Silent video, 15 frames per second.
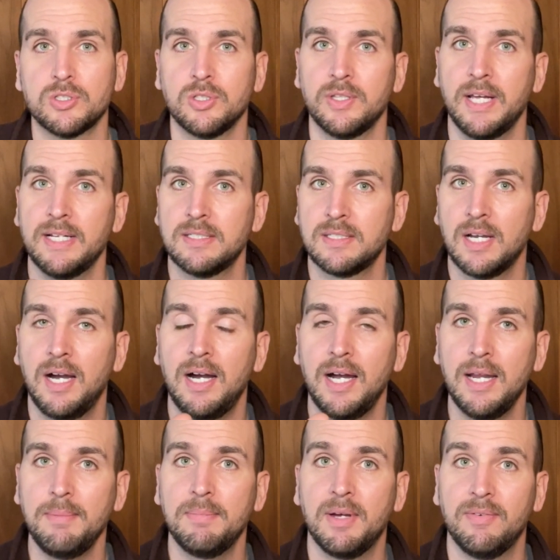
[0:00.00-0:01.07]
So that
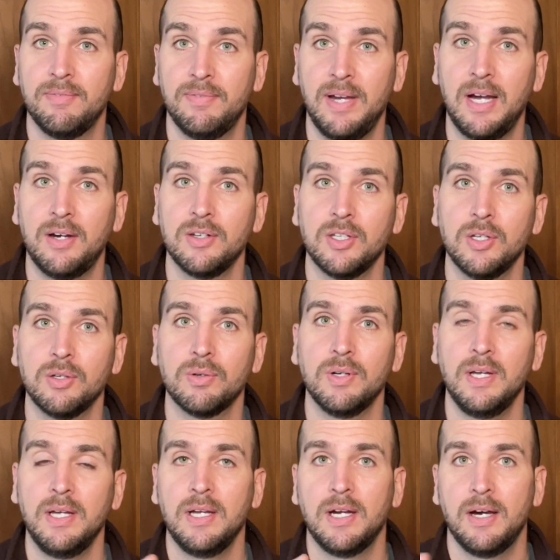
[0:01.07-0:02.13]
time
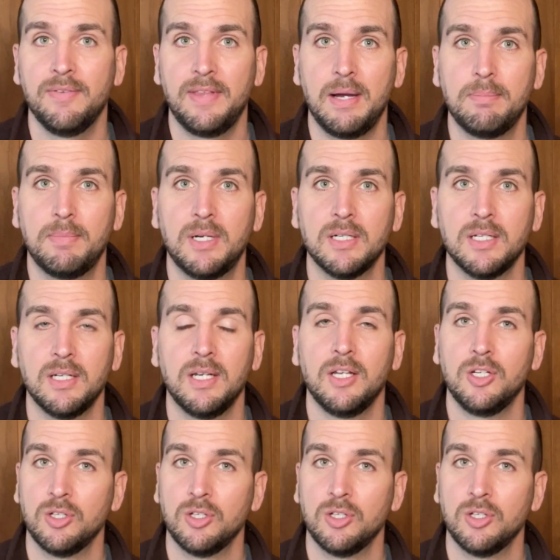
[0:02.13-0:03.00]
value of that money,